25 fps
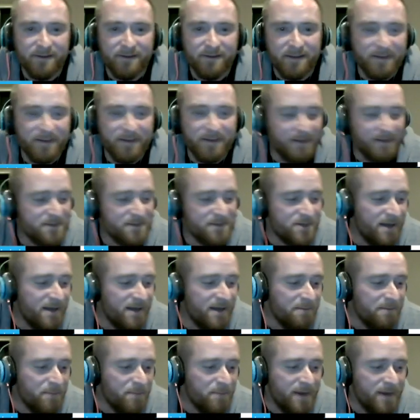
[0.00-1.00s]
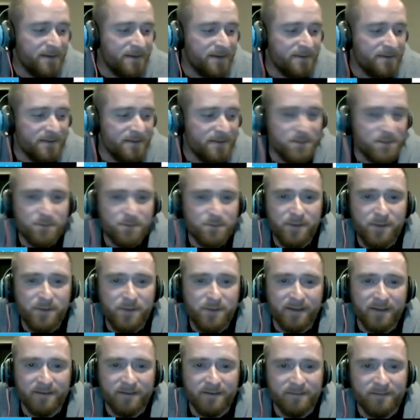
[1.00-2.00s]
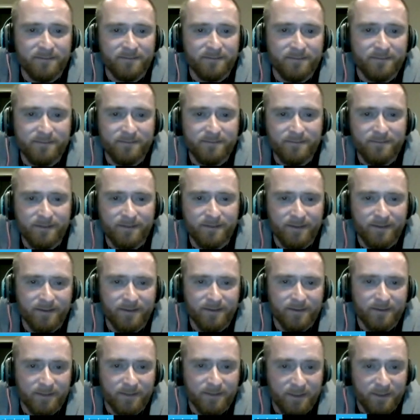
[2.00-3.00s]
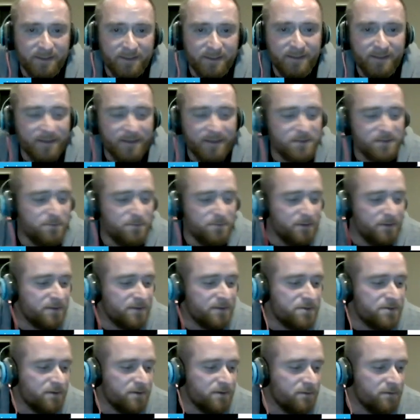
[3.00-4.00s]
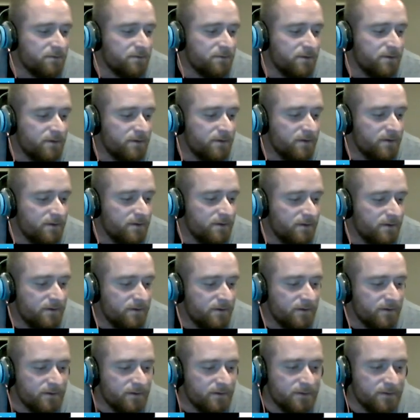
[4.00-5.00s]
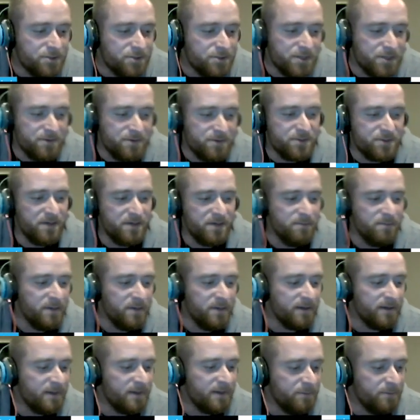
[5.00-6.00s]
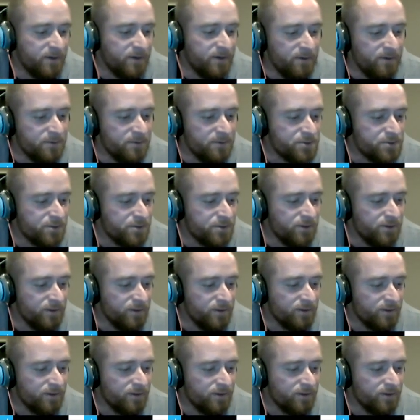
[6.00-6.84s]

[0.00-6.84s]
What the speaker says: I think he's got Mike this week and London next week. So, cheers to him, man. Keep it going strong.